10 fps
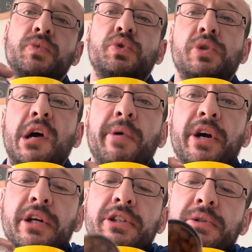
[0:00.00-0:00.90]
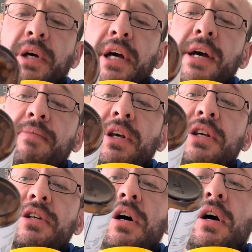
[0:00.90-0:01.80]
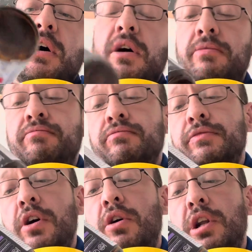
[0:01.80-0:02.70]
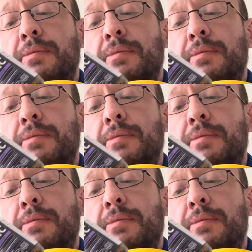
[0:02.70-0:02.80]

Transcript: Tribiotics, these are a Holland &